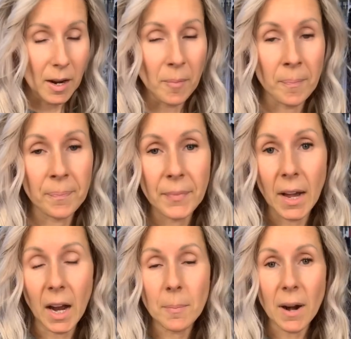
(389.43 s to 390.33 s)

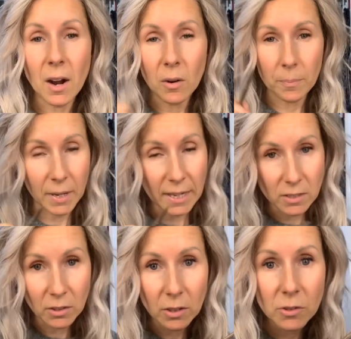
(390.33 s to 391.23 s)
eyebrow, but I don't
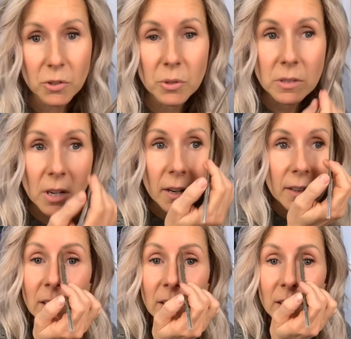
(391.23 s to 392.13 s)
go too dark.
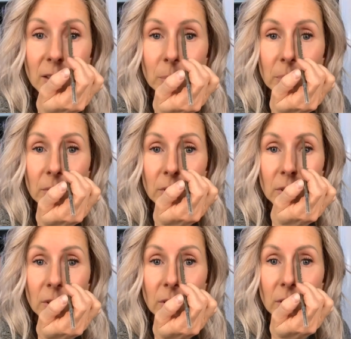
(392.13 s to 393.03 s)
Helps
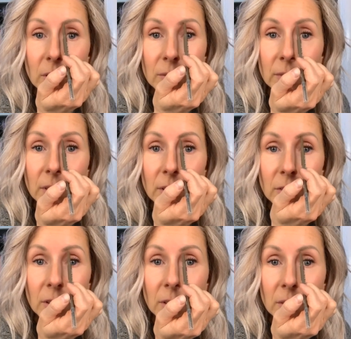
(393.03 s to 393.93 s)
so much
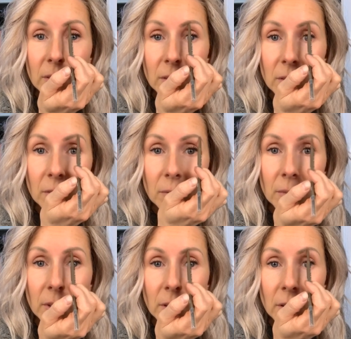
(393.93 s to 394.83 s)
in
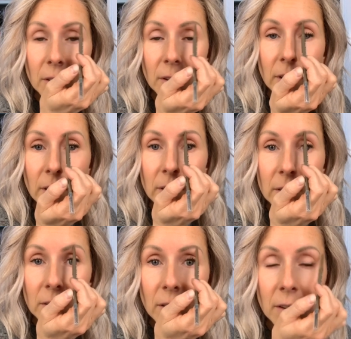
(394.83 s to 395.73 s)
making your eyes
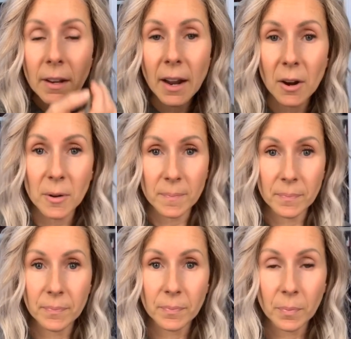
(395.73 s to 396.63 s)
stand out.
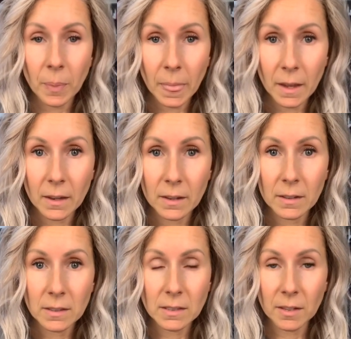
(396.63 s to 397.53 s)

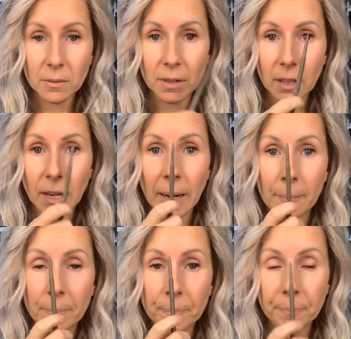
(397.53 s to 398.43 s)
It really,
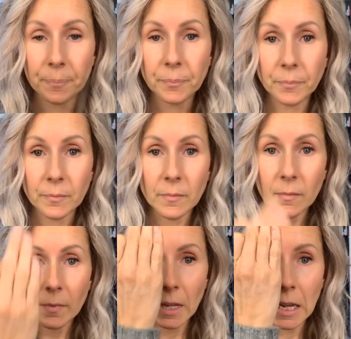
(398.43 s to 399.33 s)

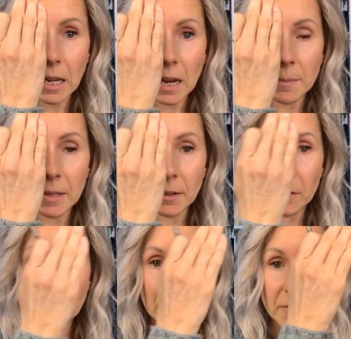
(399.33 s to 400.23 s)
I mean, there's a
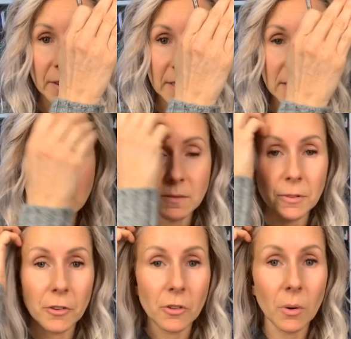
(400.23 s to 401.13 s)
difference for sure.